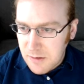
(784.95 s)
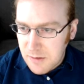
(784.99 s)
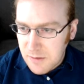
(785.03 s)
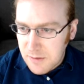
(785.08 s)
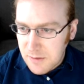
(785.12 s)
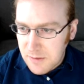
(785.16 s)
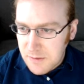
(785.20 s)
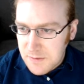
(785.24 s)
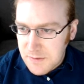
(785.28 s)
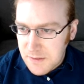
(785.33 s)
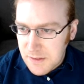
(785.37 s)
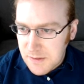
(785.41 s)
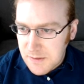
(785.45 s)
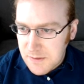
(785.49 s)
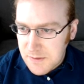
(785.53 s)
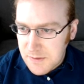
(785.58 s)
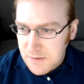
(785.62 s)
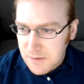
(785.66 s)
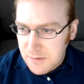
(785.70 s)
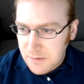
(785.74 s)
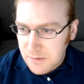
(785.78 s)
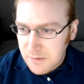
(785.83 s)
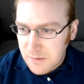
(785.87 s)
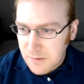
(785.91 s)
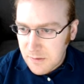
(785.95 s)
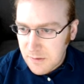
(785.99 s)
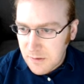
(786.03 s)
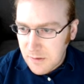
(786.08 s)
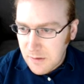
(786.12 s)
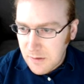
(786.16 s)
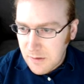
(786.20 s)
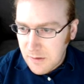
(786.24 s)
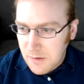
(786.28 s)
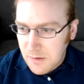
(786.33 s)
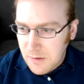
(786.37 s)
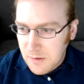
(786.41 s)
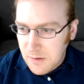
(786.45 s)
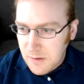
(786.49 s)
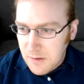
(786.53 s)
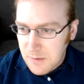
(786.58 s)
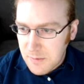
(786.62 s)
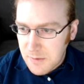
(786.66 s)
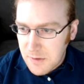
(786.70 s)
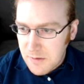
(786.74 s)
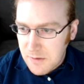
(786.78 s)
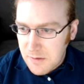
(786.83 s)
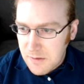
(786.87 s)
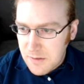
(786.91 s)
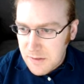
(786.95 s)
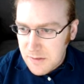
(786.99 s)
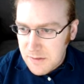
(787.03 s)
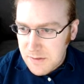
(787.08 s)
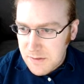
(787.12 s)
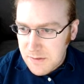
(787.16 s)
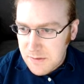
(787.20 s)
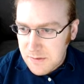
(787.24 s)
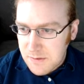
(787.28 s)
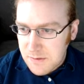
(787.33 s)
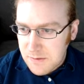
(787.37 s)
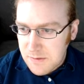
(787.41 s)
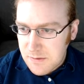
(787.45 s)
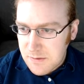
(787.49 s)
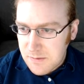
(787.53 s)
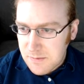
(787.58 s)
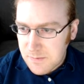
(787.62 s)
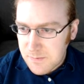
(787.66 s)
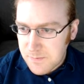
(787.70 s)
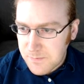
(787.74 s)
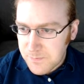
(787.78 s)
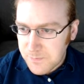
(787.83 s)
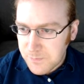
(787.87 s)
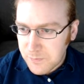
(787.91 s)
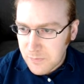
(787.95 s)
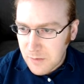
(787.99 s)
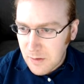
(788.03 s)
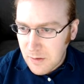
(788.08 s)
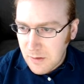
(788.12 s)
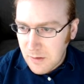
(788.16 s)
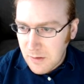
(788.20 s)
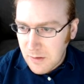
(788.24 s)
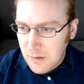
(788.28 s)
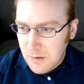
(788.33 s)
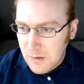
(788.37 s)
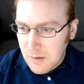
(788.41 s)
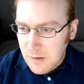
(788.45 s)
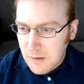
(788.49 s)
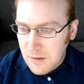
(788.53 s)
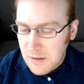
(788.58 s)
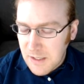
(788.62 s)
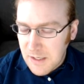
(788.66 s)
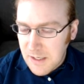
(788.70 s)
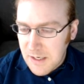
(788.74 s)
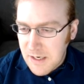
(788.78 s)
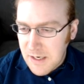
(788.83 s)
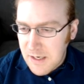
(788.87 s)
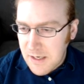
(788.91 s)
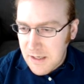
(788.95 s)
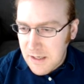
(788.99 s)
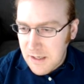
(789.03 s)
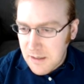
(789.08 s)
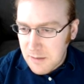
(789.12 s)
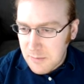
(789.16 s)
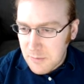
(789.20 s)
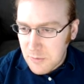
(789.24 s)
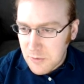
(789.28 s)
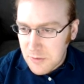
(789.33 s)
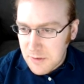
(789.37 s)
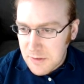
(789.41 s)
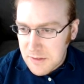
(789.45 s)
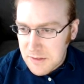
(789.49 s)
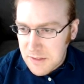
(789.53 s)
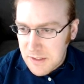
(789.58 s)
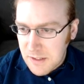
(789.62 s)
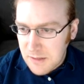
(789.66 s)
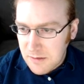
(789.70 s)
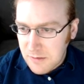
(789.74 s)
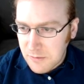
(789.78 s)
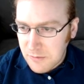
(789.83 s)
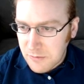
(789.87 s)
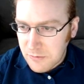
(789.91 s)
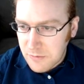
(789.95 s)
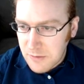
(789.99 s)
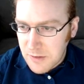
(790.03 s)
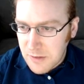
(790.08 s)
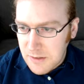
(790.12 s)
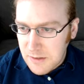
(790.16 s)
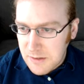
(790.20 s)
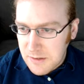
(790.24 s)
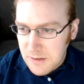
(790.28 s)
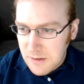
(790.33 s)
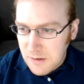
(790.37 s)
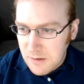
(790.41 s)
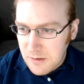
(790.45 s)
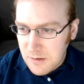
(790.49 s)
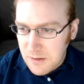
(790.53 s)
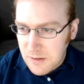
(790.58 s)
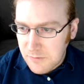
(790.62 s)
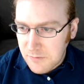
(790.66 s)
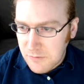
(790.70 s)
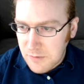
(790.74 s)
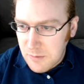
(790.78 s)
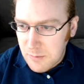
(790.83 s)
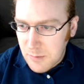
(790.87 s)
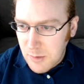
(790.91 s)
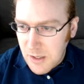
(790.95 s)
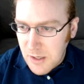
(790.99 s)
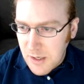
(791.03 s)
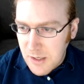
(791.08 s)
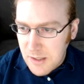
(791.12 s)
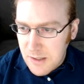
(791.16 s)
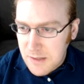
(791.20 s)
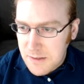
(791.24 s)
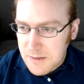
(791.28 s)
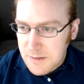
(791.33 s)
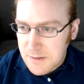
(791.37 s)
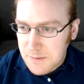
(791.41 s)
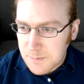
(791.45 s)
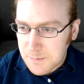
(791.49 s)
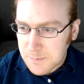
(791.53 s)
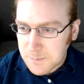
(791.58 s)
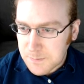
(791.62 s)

on the outside, so I'm going to do this. And then I am going to take the free Atari if he blocks.